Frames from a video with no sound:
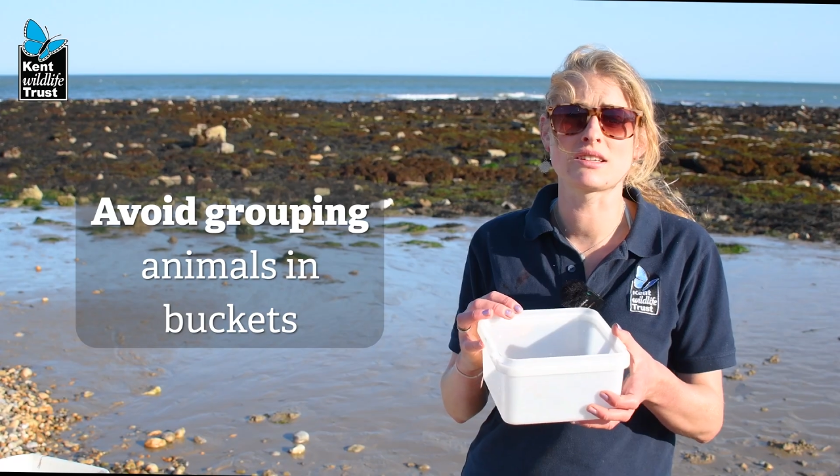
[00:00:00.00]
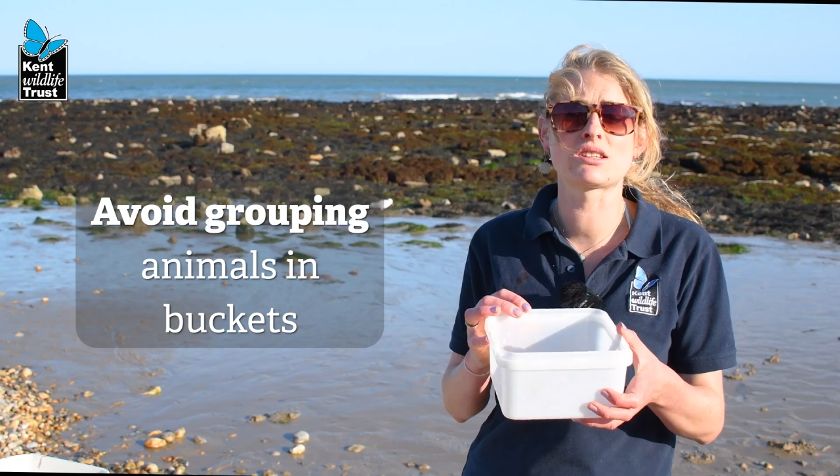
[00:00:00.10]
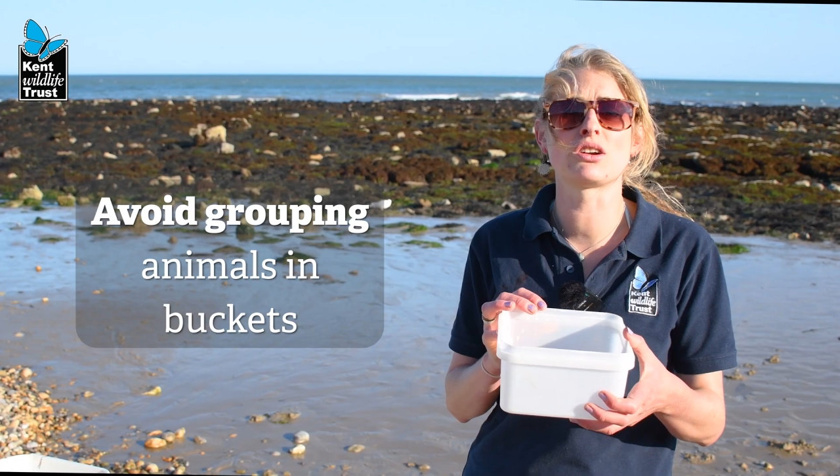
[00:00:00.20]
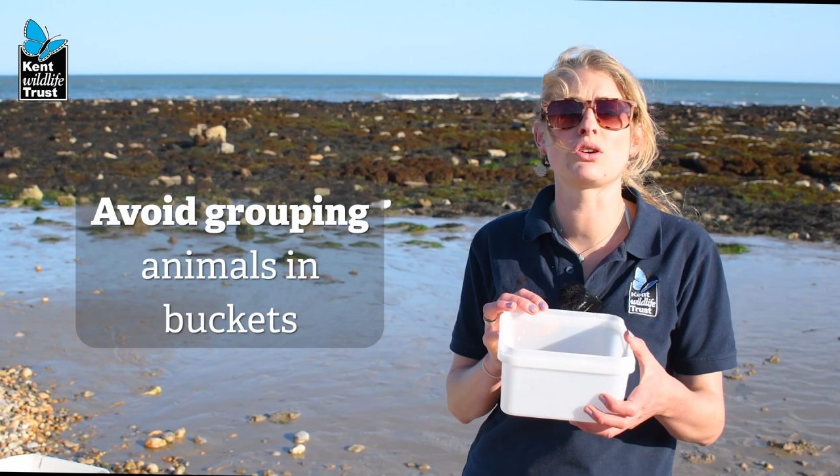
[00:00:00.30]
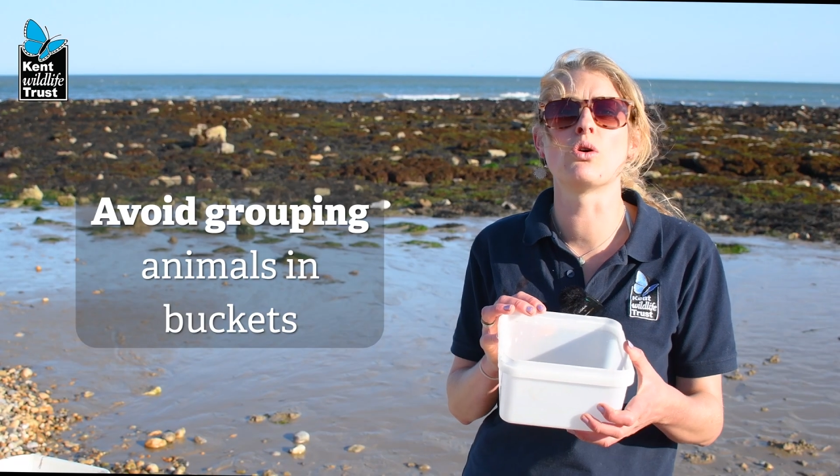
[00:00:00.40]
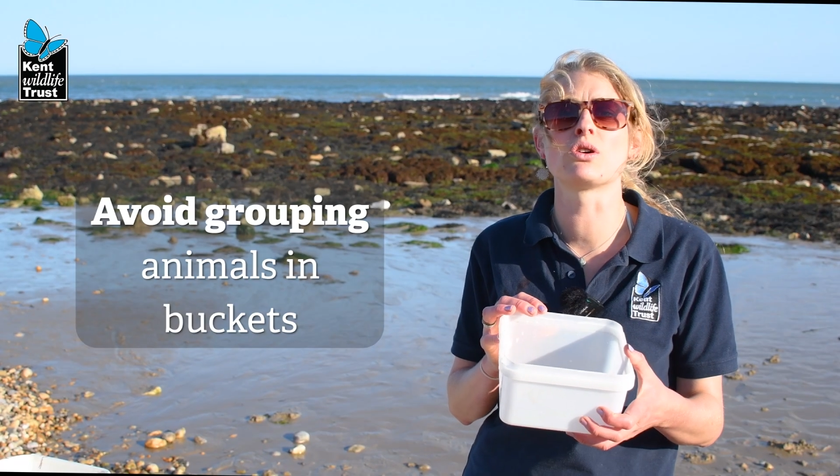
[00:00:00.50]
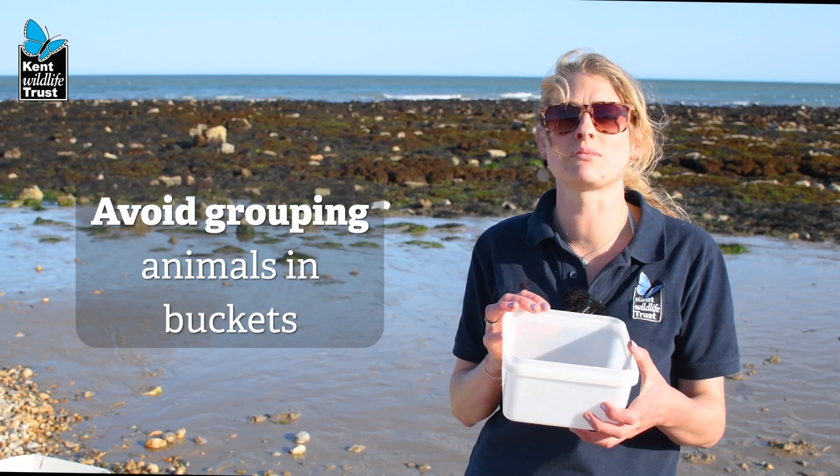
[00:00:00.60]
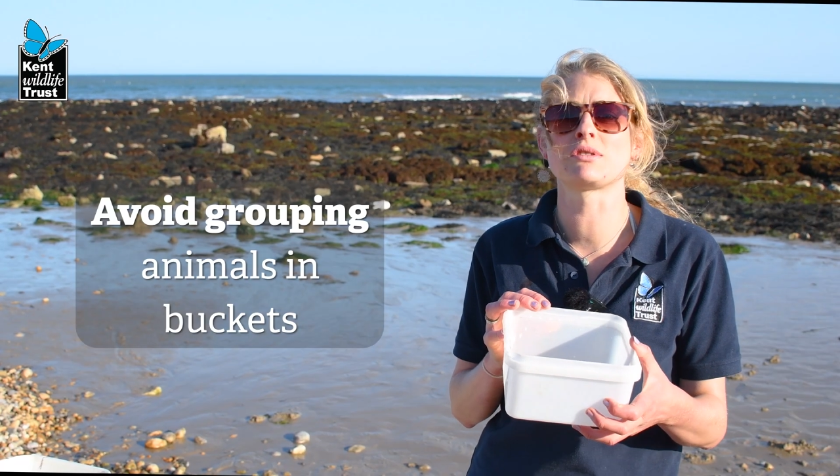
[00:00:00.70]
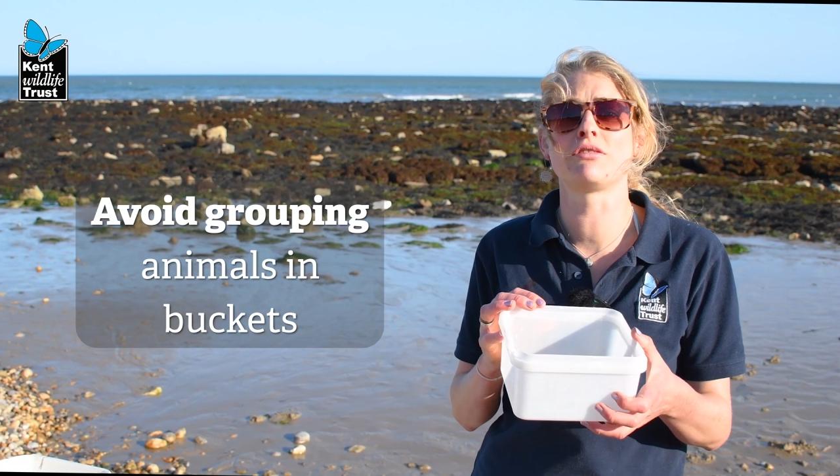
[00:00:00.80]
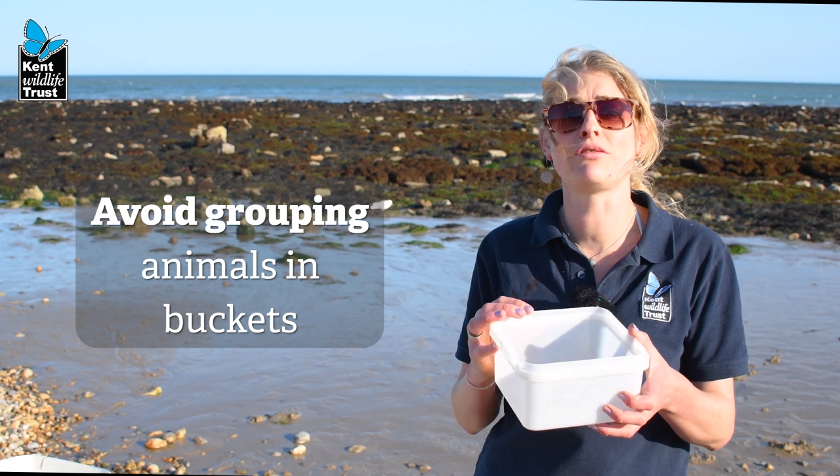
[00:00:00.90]
that's going to cause
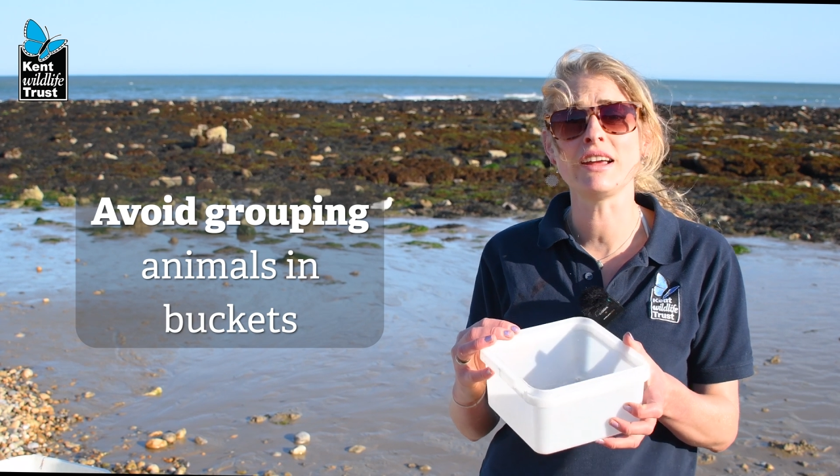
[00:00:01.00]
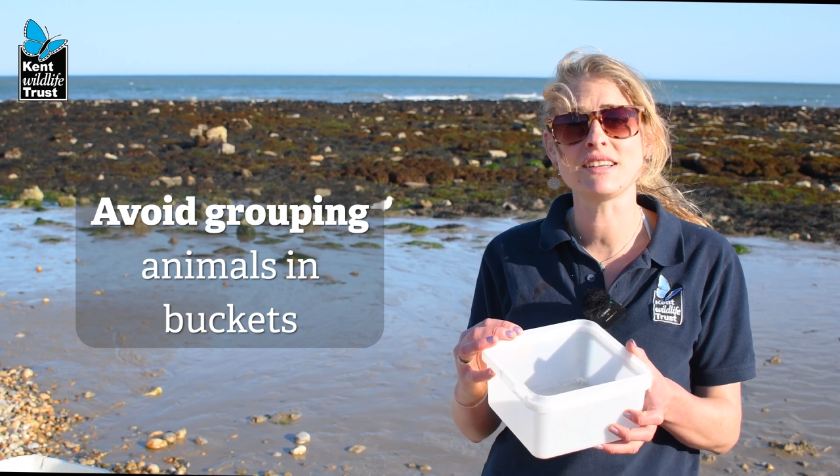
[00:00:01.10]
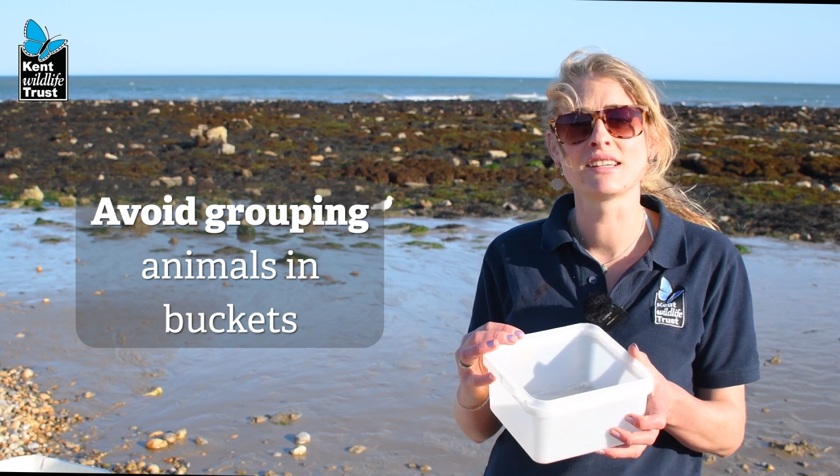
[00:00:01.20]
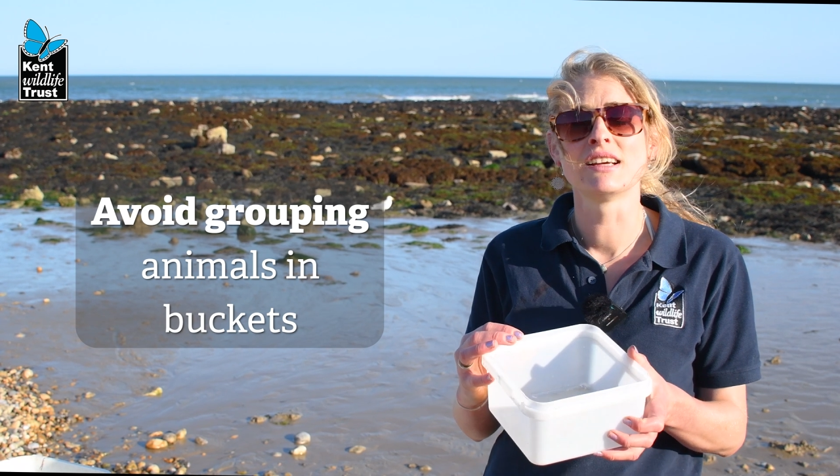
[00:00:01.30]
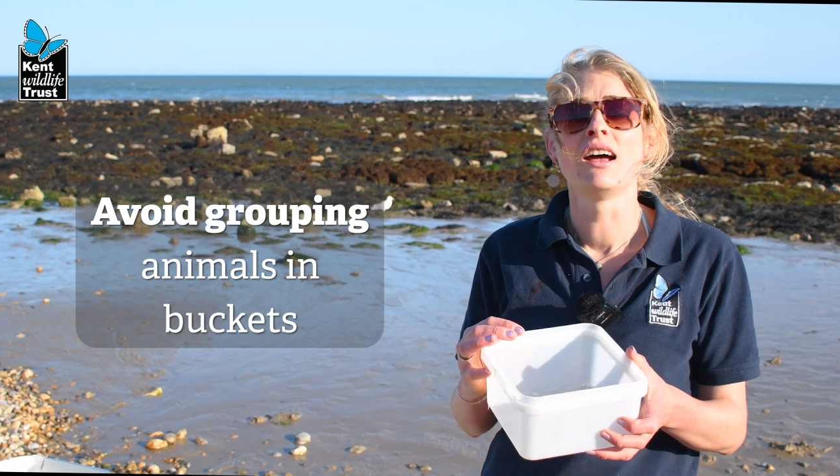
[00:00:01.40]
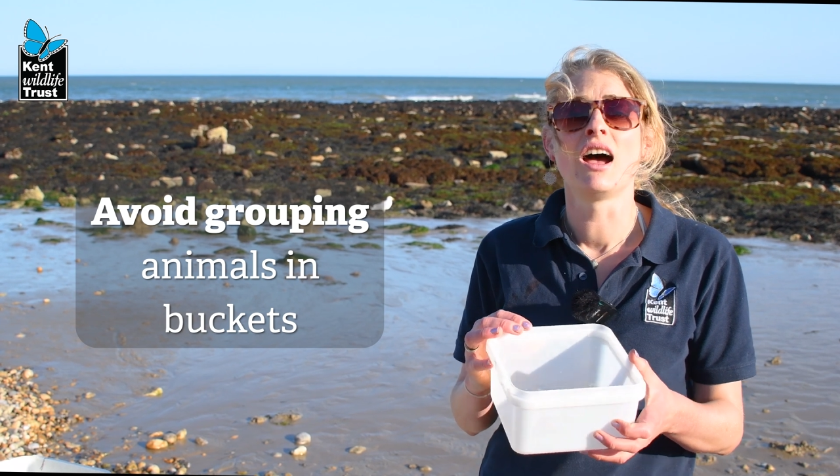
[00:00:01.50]
them to fight.